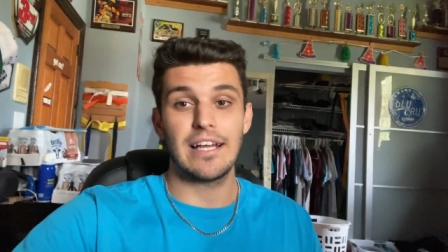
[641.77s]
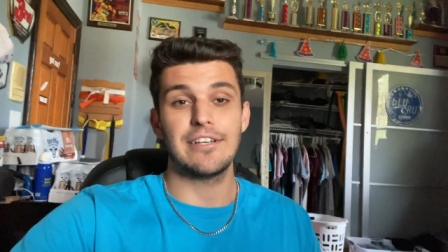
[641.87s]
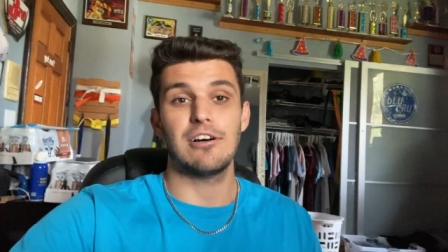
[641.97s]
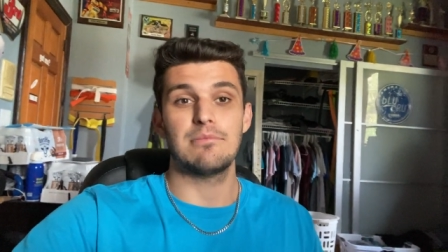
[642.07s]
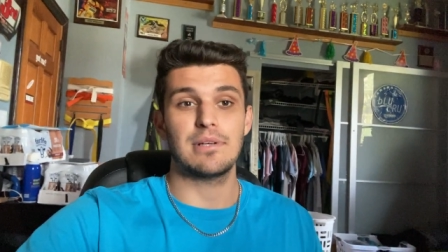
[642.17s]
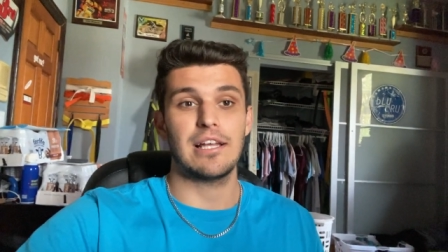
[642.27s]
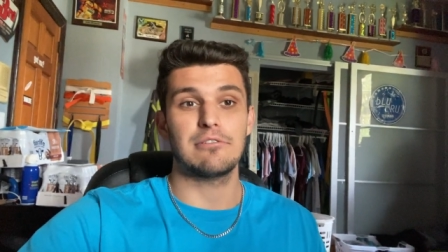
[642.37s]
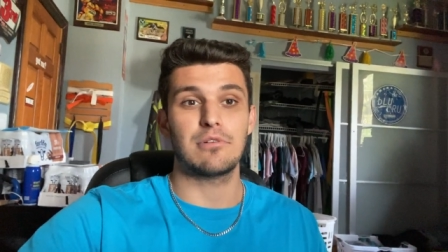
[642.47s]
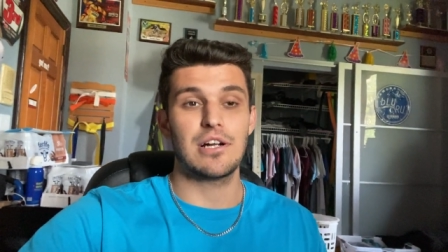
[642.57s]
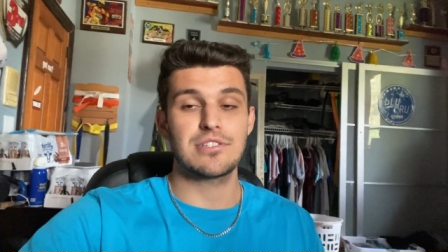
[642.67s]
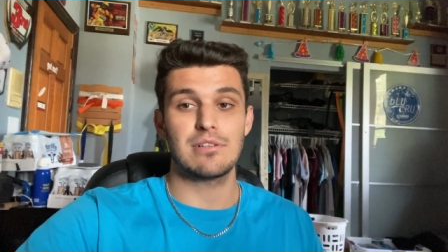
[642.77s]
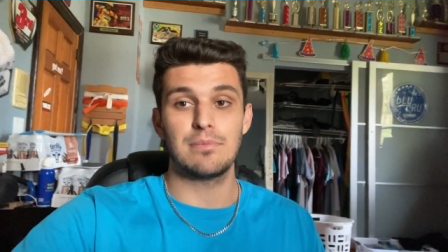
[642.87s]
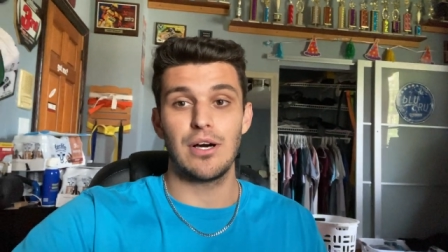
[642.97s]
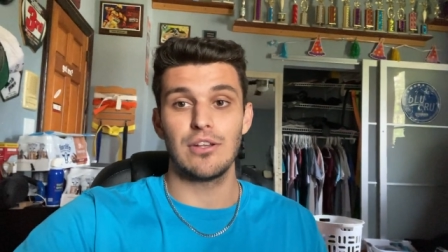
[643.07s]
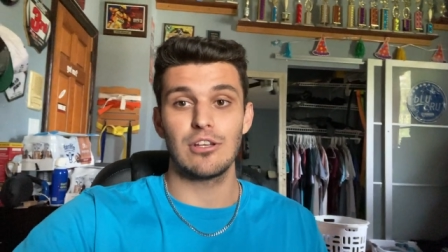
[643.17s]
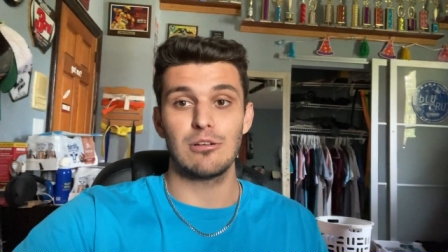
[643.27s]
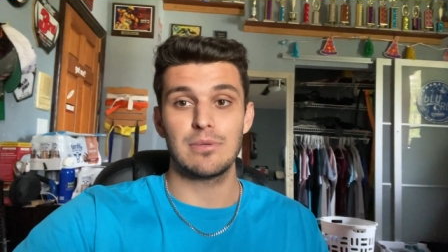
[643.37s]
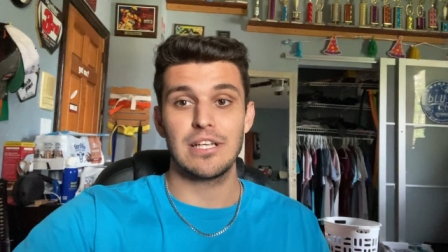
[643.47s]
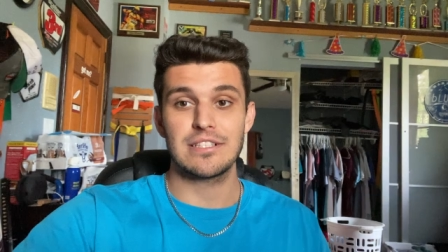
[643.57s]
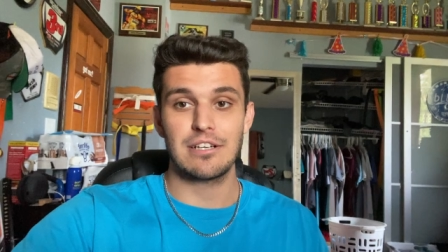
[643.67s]
I know I probably rushed the build a little
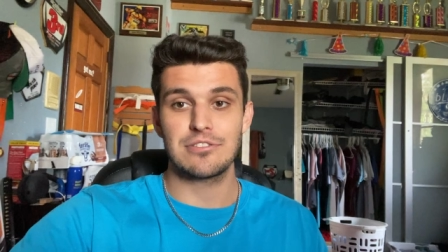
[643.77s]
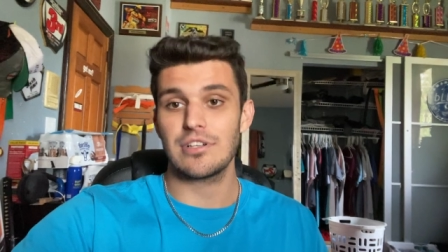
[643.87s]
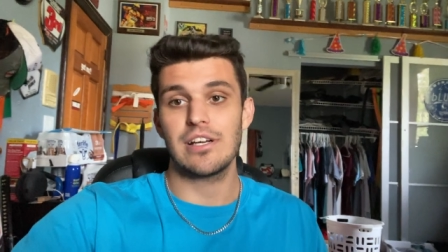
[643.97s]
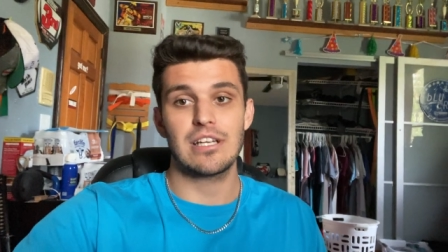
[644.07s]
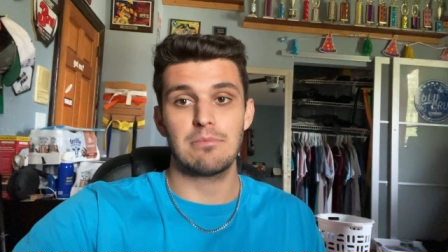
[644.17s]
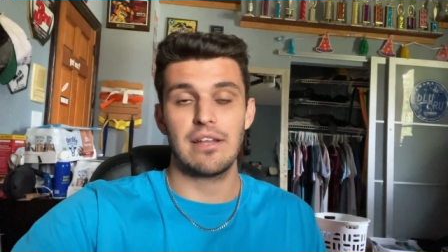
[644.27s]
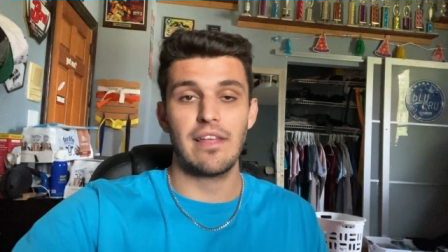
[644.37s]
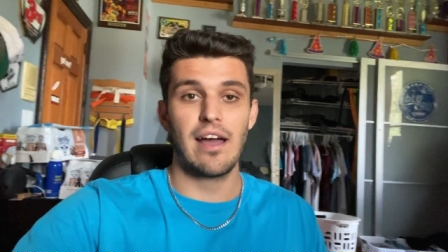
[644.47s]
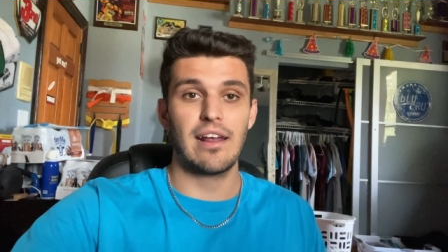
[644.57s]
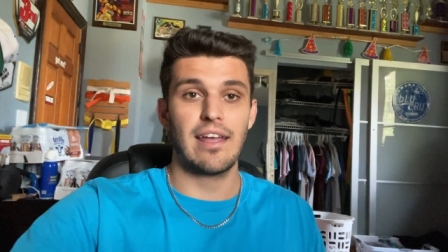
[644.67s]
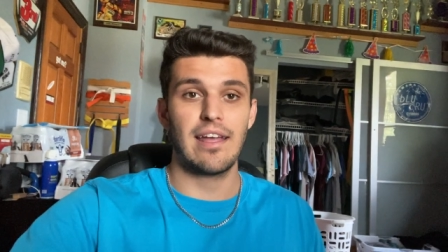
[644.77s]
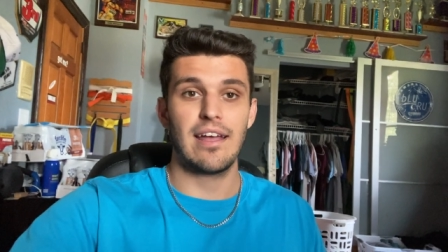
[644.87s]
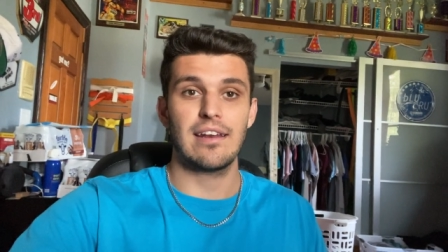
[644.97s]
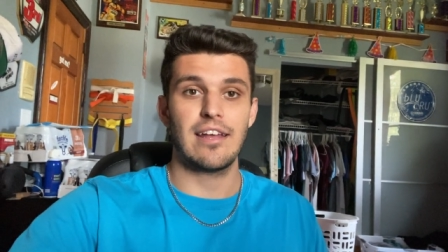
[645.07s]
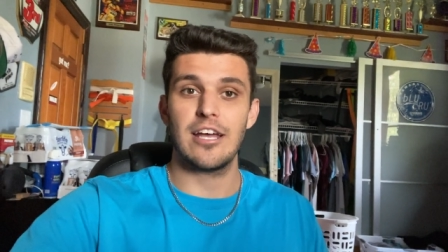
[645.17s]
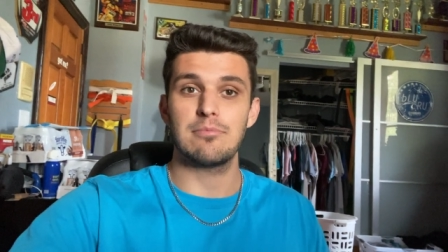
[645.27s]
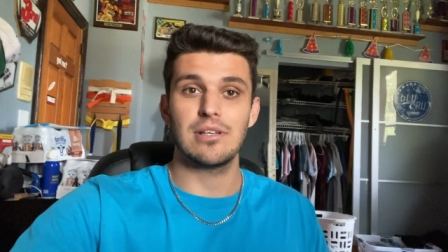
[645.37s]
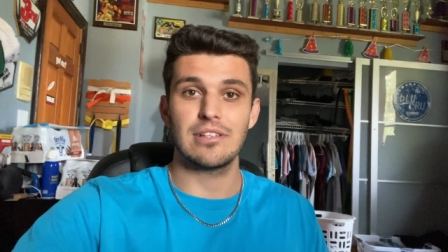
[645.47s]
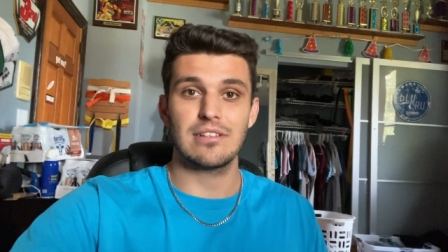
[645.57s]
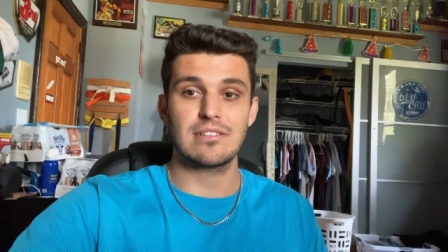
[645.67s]
bit because I was trying to give my dad a hand and
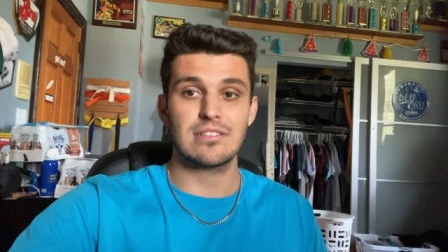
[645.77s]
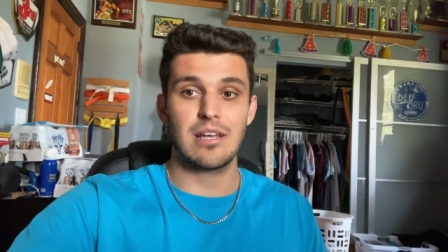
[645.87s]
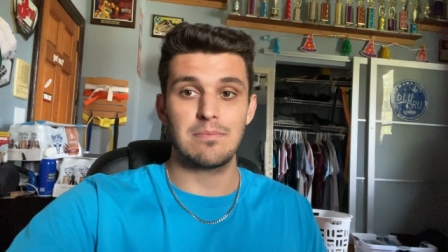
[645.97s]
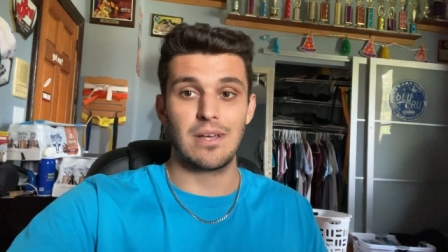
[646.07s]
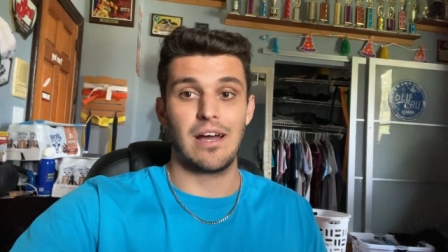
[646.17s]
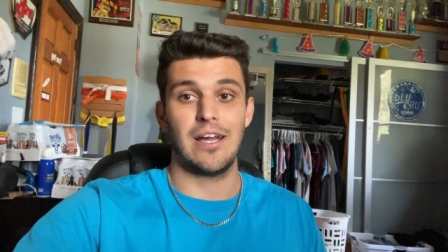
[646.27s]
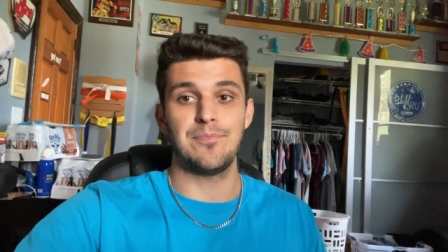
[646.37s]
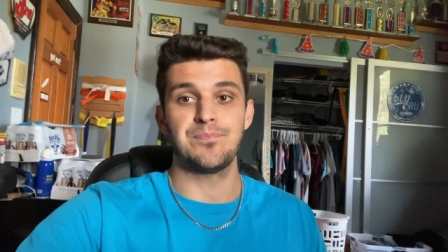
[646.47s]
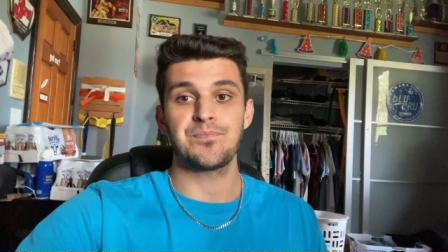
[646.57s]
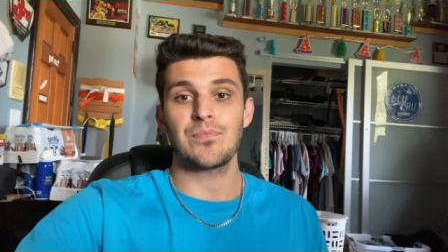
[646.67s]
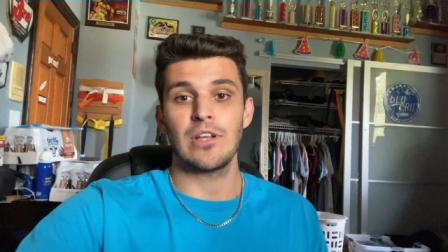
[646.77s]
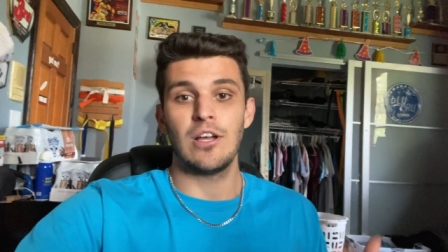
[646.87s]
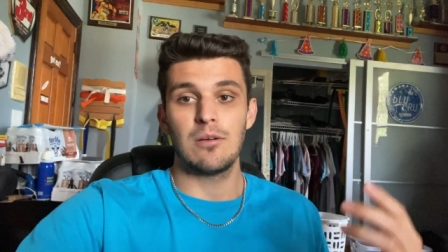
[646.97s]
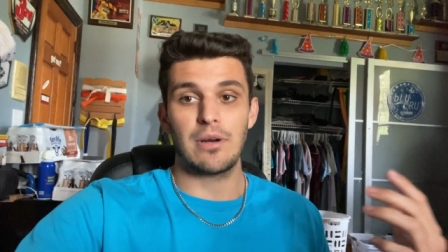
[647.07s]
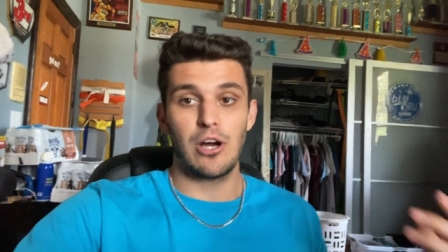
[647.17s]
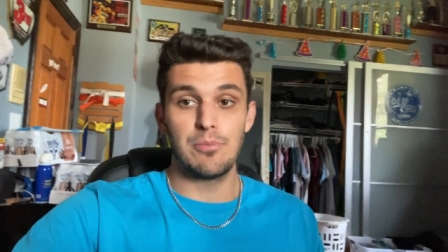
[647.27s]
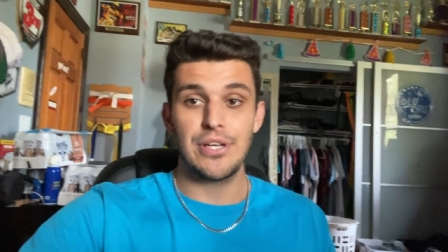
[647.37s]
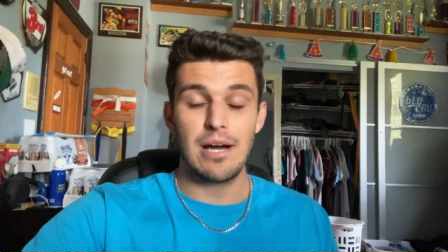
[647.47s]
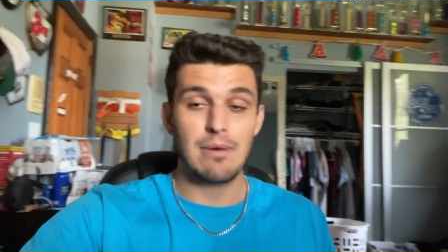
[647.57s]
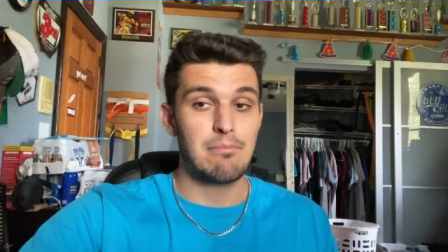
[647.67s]
build it at the same time but I hope you
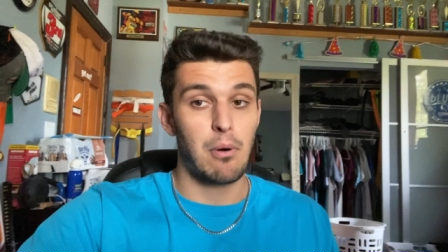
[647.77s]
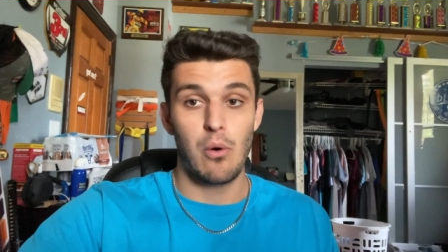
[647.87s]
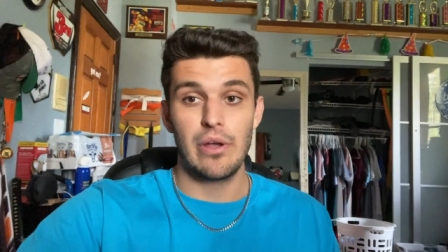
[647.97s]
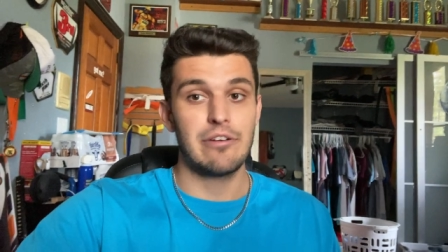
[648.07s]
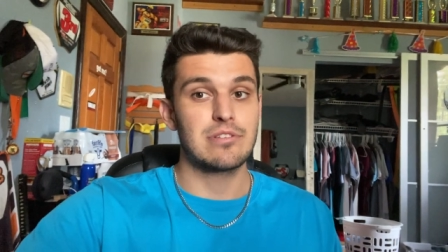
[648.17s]
got my point.